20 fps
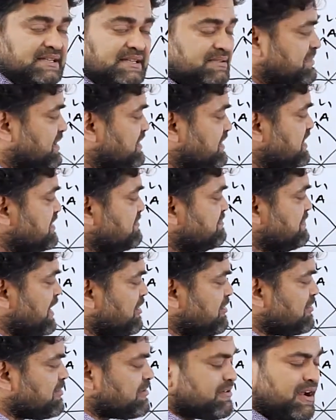But in
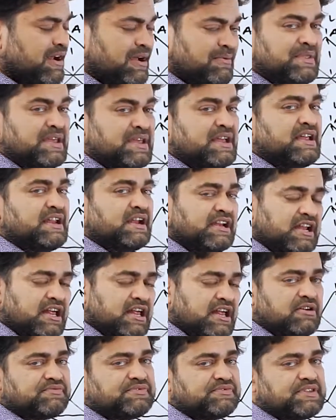parallelogram,
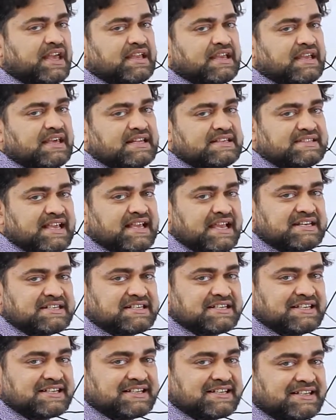none of the angle is
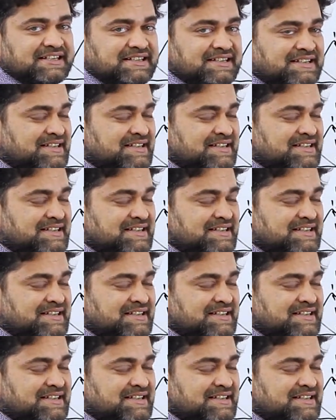90 degree.